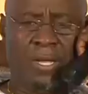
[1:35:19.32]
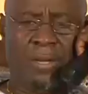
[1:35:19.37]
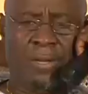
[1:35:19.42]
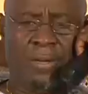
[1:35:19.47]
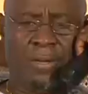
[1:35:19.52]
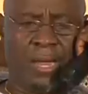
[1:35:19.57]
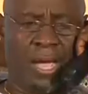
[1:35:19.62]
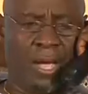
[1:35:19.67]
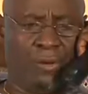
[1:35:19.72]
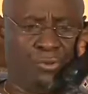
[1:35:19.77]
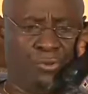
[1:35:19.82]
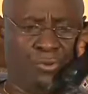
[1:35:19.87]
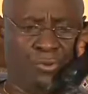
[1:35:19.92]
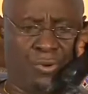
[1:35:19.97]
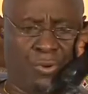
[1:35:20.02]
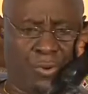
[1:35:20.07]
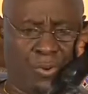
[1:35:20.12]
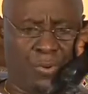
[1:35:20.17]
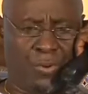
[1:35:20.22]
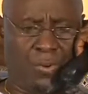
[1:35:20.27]
Now you
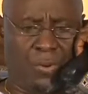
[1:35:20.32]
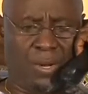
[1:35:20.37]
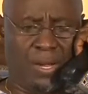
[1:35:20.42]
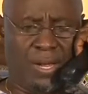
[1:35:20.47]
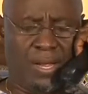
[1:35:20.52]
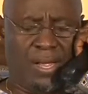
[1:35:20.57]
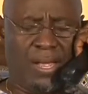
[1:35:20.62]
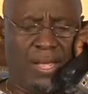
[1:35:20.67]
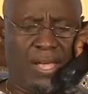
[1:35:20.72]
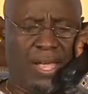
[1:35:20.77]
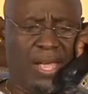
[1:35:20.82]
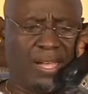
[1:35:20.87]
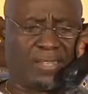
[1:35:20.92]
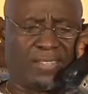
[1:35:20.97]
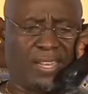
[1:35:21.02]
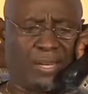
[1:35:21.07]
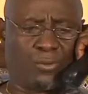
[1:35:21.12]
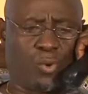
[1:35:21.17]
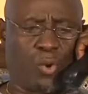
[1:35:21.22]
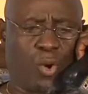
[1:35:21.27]
know.
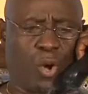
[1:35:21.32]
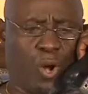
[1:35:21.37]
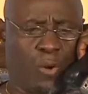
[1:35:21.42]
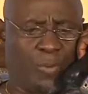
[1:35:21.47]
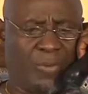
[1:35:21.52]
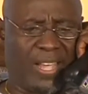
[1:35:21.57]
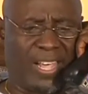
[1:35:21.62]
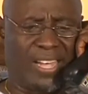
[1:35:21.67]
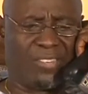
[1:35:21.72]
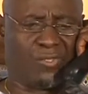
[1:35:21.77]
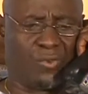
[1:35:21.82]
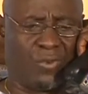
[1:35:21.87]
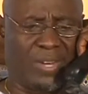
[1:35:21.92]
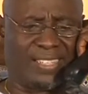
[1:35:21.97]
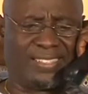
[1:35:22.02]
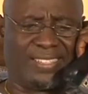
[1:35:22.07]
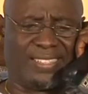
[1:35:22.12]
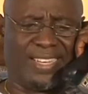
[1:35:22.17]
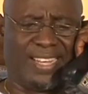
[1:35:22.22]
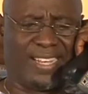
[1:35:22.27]
Ask her to call me as soon
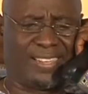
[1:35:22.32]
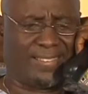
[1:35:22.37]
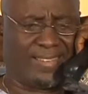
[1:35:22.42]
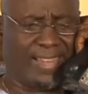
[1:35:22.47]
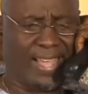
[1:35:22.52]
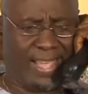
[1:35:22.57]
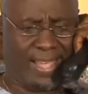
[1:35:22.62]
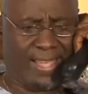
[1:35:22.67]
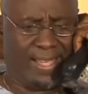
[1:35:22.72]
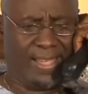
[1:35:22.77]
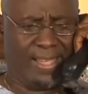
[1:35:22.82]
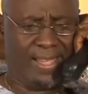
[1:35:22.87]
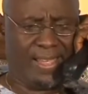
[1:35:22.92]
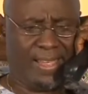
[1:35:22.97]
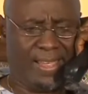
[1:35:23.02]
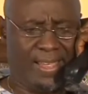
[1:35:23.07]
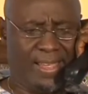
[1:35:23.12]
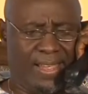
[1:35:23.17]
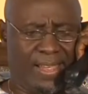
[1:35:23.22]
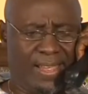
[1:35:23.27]
as she gets there.
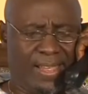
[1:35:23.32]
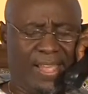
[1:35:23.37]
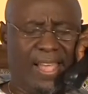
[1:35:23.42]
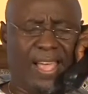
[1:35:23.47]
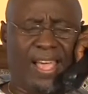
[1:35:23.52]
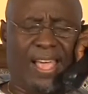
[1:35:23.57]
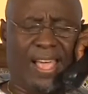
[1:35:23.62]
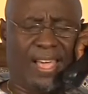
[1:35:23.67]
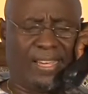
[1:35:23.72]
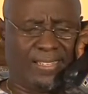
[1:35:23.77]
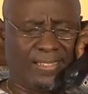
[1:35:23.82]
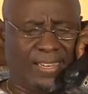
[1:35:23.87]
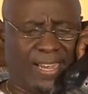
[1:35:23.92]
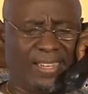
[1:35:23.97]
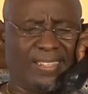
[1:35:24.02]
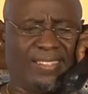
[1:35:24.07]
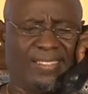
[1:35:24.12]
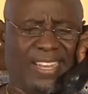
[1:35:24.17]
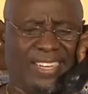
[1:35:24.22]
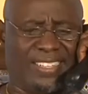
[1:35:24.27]

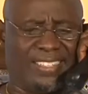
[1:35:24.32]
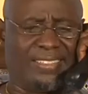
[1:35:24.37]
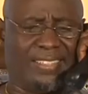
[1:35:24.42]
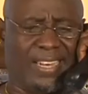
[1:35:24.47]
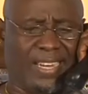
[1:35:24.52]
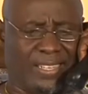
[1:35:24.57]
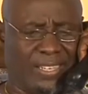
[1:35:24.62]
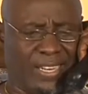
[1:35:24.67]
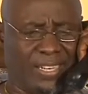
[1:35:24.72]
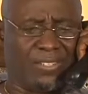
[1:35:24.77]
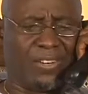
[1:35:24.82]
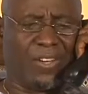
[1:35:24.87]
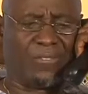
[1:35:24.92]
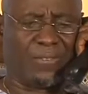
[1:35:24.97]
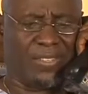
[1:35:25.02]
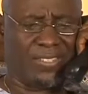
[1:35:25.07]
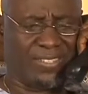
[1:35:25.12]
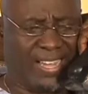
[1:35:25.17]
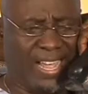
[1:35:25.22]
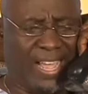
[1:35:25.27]
Aisha is an intelligent
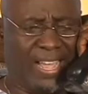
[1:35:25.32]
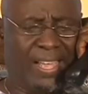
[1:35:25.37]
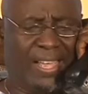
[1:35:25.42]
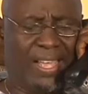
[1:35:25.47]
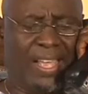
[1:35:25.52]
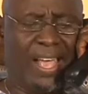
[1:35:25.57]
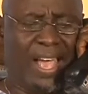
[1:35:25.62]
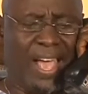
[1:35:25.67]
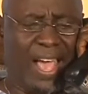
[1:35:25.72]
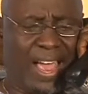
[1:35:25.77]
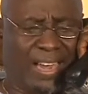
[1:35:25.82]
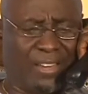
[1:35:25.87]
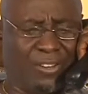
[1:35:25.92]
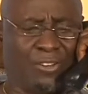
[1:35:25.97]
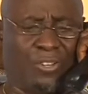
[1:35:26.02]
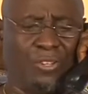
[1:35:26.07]
officer, and